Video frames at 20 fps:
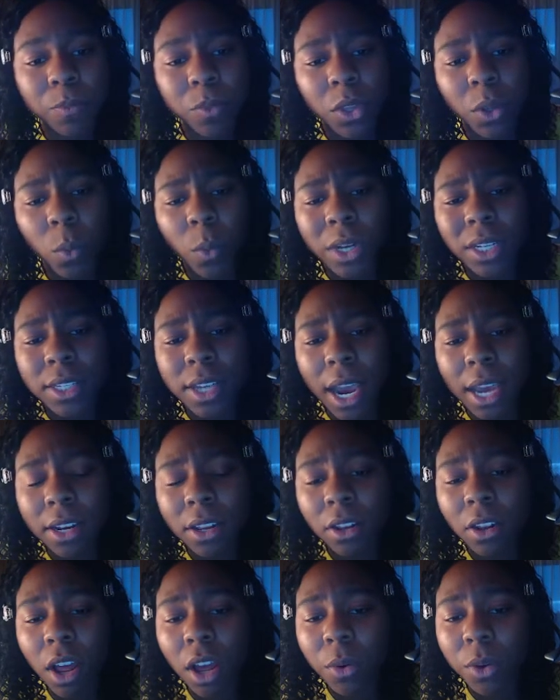one died
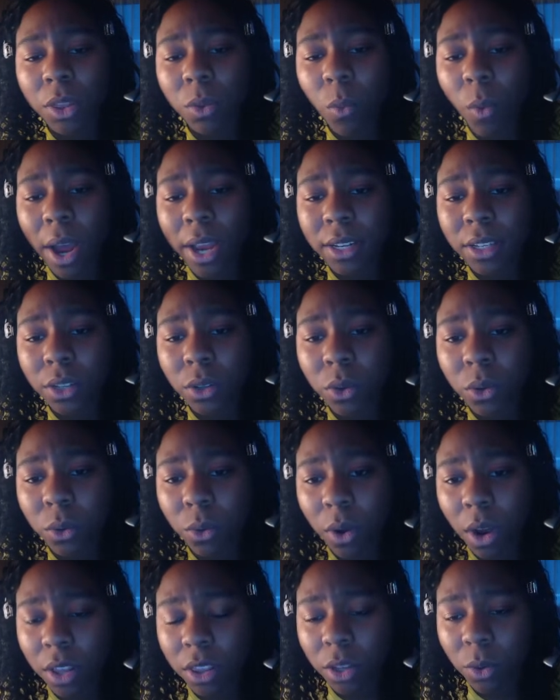along with Wan Yu
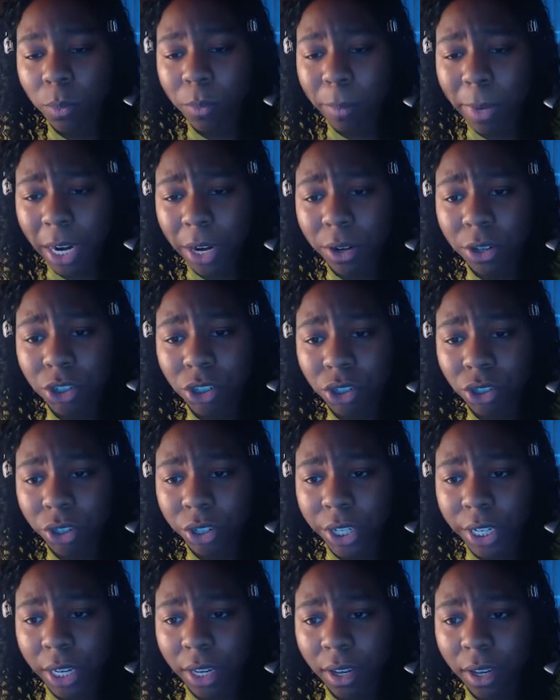on the marriage
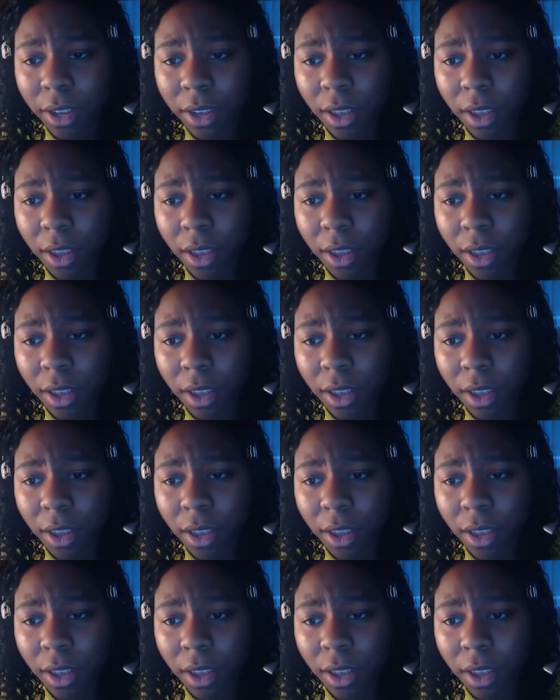journey.